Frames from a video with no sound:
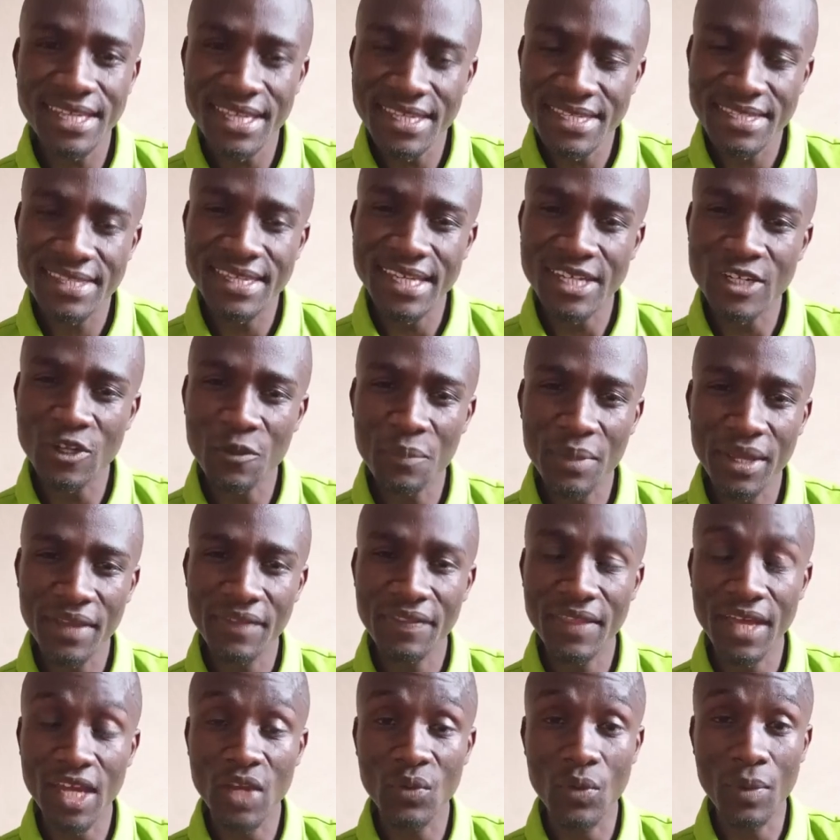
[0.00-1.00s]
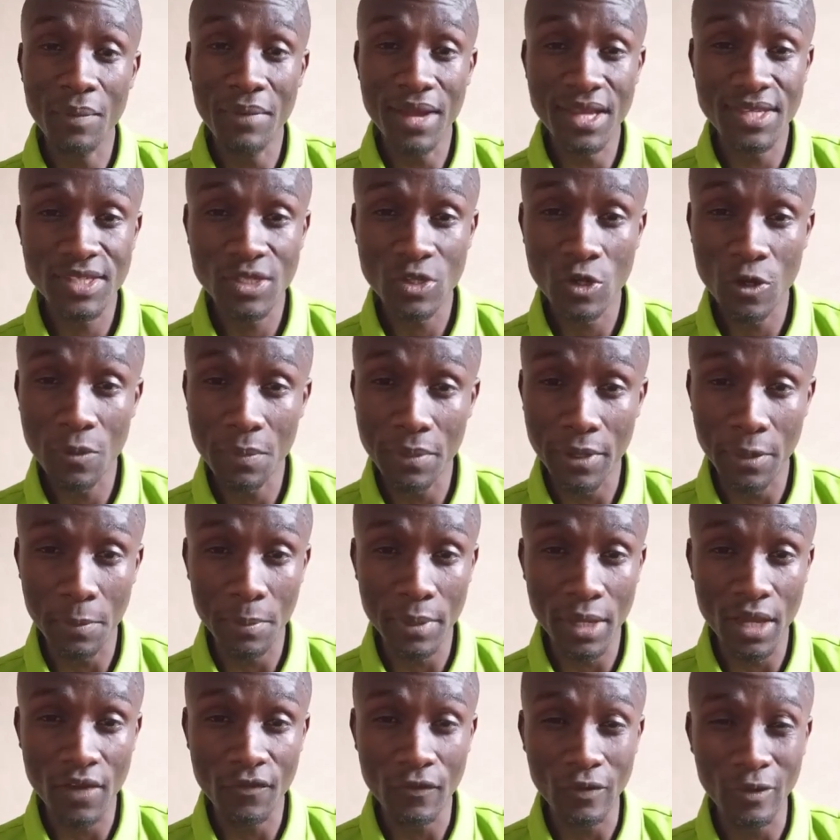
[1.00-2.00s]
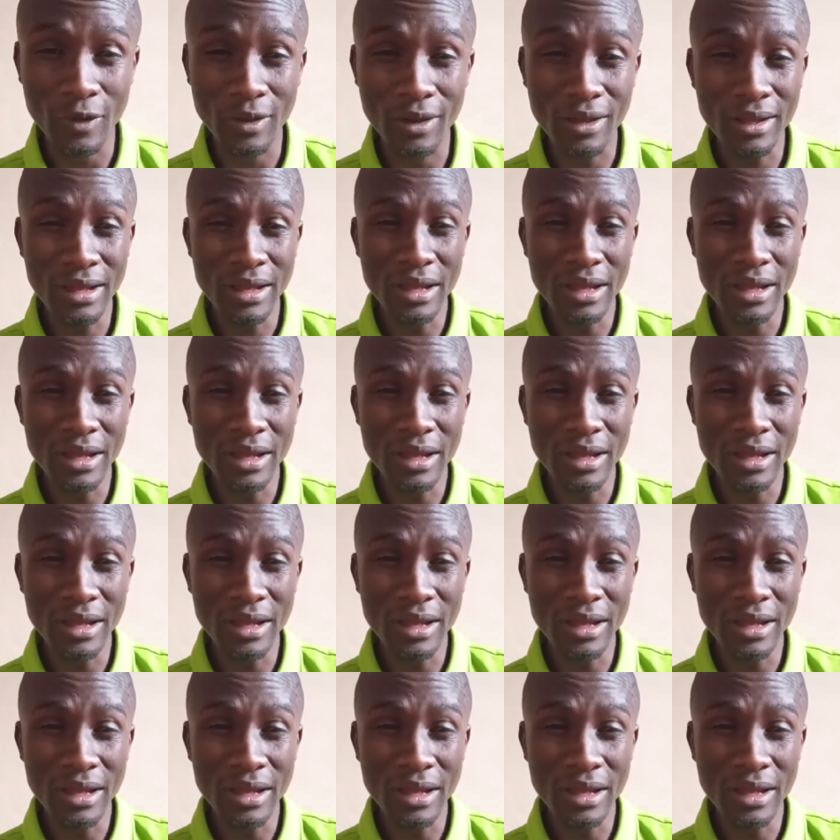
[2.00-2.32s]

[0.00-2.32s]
is the topic that we must all prepare for.